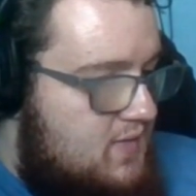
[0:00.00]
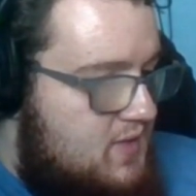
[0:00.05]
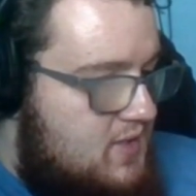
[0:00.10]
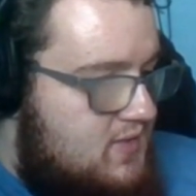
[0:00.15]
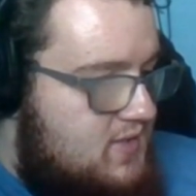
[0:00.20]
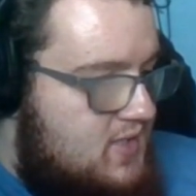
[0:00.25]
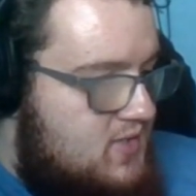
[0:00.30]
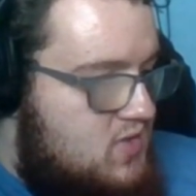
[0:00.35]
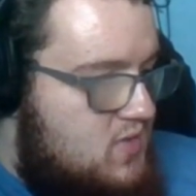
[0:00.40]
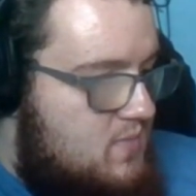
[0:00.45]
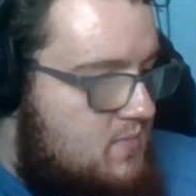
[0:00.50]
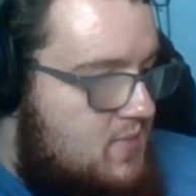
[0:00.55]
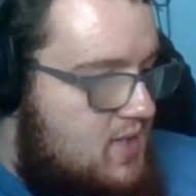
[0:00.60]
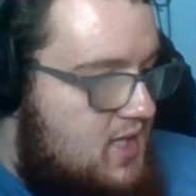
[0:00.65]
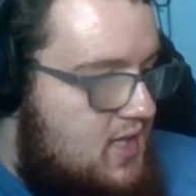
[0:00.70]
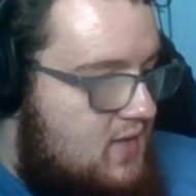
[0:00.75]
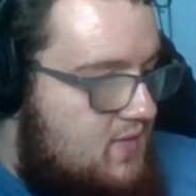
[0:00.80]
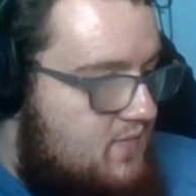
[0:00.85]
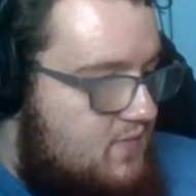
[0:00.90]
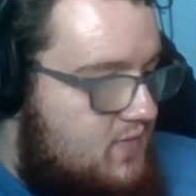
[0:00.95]
but doesn't
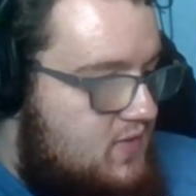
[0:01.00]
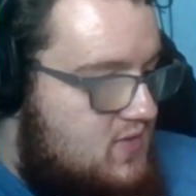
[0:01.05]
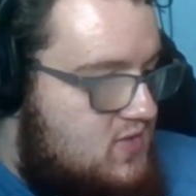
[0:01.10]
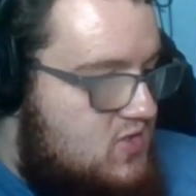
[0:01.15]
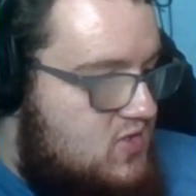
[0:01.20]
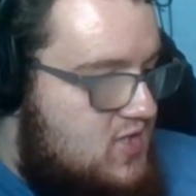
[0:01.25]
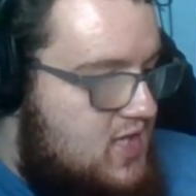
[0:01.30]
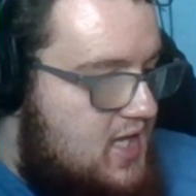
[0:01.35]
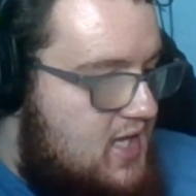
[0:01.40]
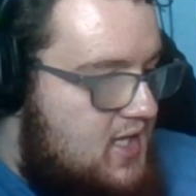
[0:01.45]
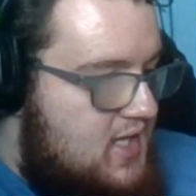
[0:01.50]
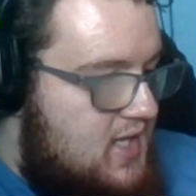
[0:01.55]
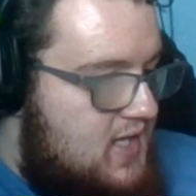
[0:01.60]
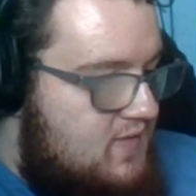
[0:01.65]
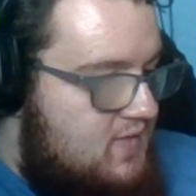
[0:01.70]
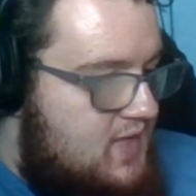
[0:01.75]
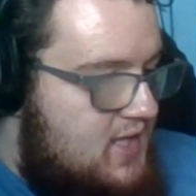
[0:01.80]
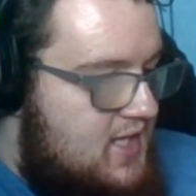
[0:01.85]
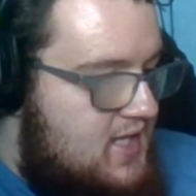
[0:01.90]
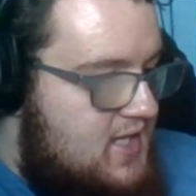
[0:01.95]
make the sting
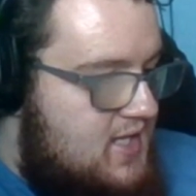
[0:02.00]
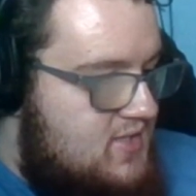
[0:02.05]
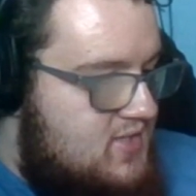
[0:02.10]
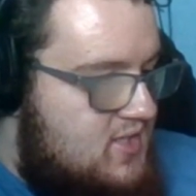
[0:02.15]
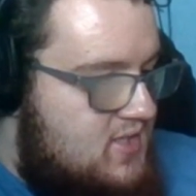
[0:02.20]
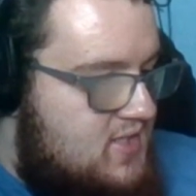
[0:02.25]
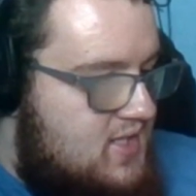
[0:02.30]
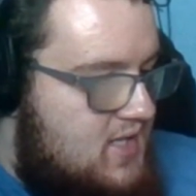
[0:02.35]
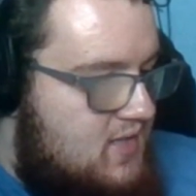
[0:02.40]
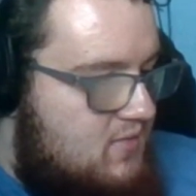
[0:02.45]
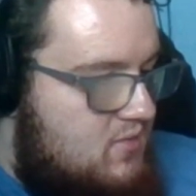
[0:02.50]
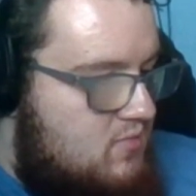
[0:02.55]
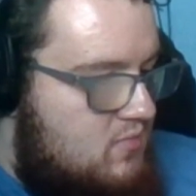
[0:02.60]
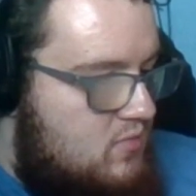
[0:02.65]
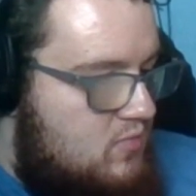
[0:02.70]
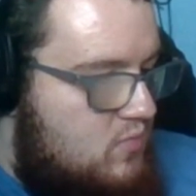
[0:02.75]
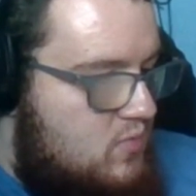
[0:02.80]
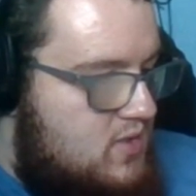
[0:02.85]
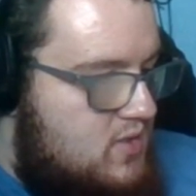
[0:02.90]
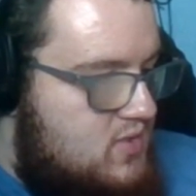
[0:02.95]
of the easy daily
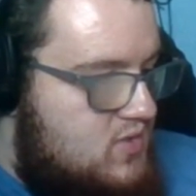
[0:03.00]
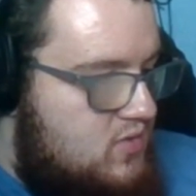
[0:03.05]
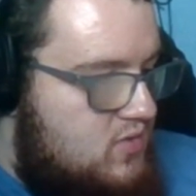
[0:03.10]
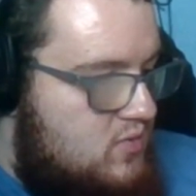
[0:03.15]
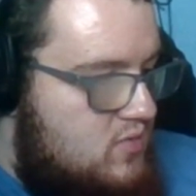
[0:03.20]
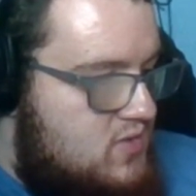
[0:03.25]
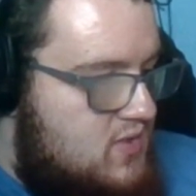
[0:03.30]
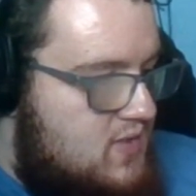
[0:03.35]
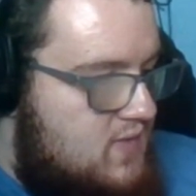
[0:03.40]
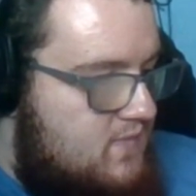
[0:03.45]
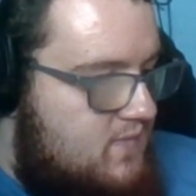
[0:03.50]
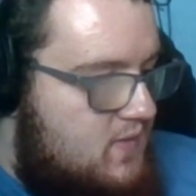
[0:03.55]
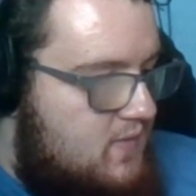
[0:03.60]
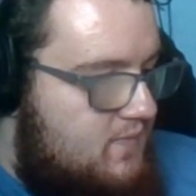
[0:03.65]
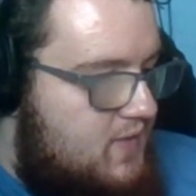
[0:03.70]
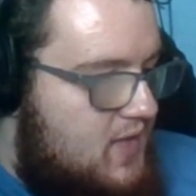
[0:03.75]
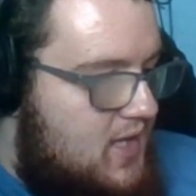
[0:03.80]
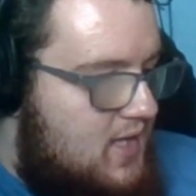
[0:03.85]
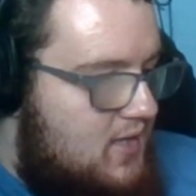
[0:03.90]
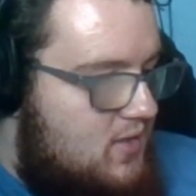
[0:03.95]
rewards losing
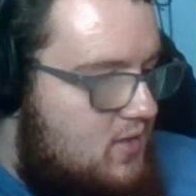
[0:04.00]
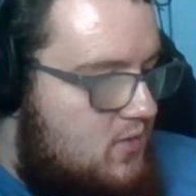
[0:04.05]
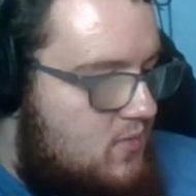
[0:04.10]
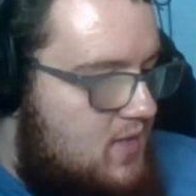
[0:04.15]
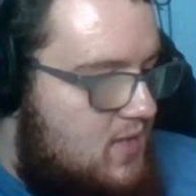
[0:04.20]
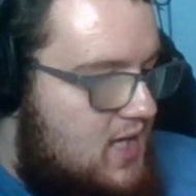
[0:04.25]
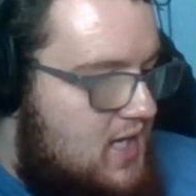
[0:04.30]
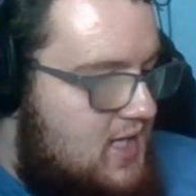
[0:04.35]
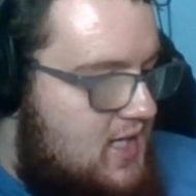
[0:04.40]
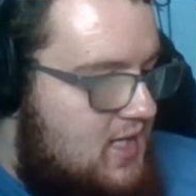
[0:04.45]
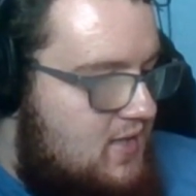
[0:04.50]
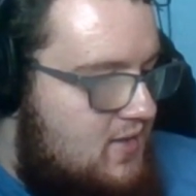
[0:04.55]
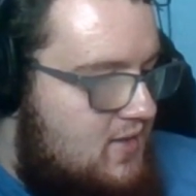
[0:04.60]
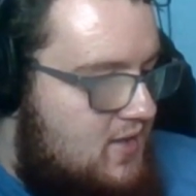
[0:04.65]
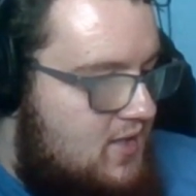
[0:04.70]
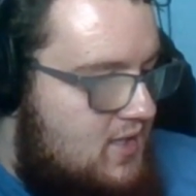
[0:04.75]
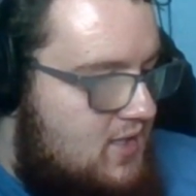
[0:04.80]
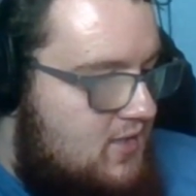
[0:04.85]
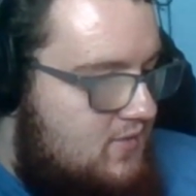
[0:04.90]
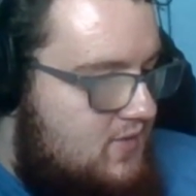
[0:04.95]
their value any
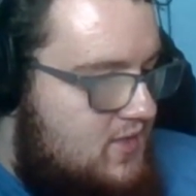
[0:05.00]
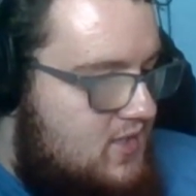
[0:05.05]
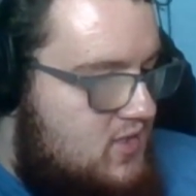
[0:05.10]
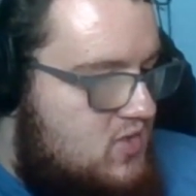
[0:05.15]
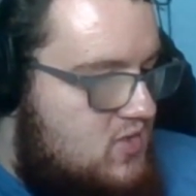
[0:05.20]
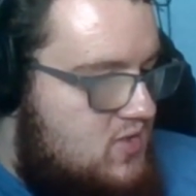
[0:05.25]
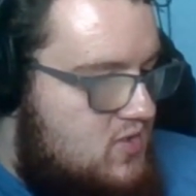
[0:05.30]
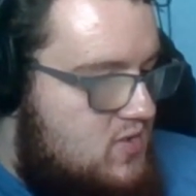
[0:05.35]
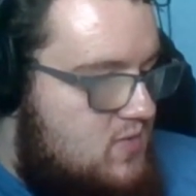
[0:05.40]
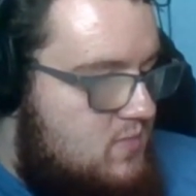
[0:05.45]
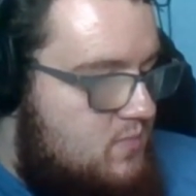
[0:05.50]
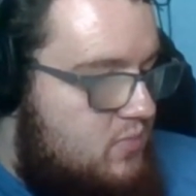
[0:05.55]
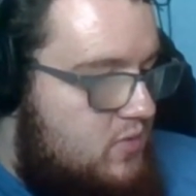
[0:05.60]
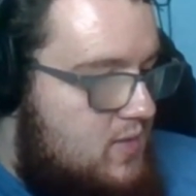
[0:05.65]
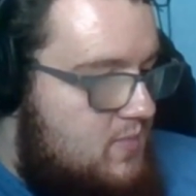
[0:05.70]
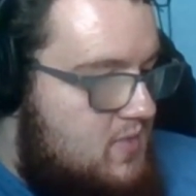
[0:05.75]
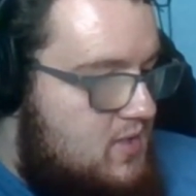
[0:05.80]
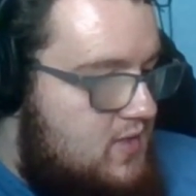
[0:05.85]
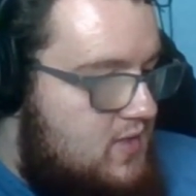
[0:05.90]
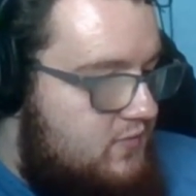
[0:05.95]
less
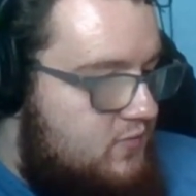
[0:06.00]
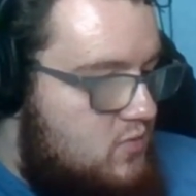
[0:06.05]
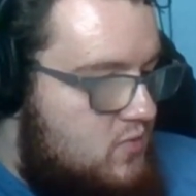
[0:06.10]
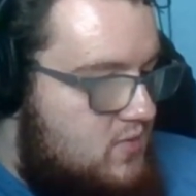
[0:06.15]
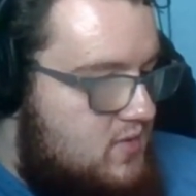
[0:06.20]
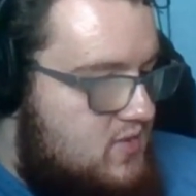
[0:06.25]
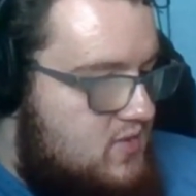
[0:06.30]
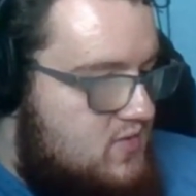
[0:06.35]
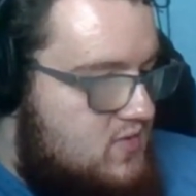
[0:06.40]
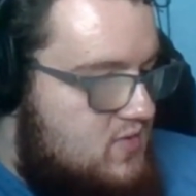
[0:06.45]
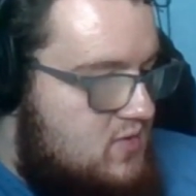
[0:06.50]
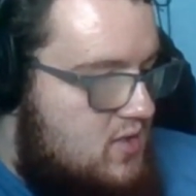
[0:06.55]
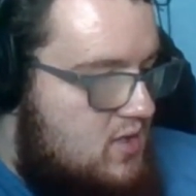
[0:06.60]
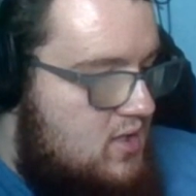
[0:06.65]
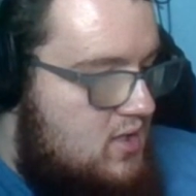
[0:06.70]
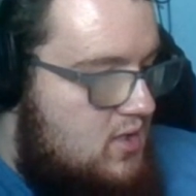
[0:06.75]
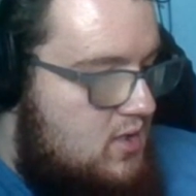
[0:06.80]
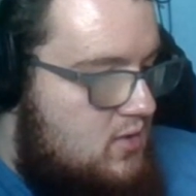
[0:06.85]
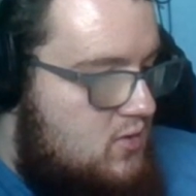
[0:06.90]
disappointment, of course.